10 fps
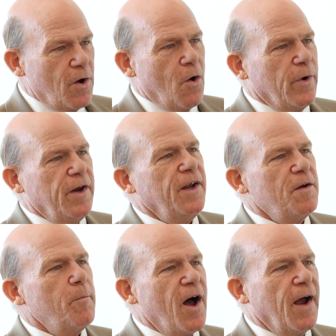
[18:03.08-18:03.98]
know we need
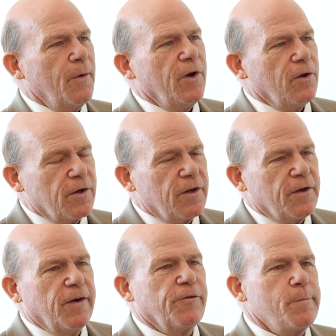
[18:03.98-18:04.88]
to buy. We look at the
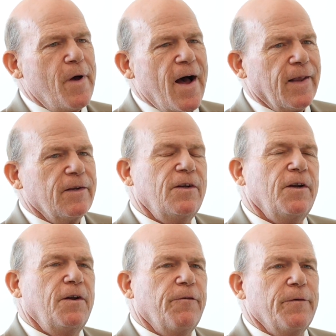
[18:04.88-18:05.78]
different models and
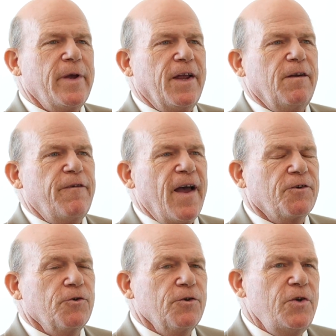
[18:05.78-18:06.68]
the different
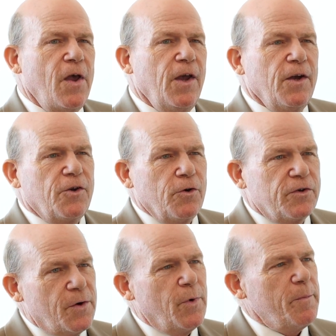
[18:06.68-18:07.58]
manufacturers.
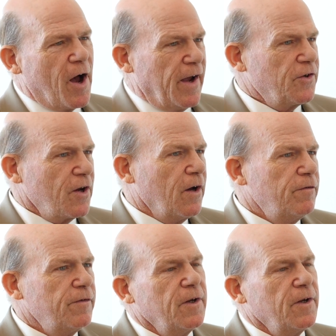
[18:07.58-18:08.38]
Tuesday we buy stuff.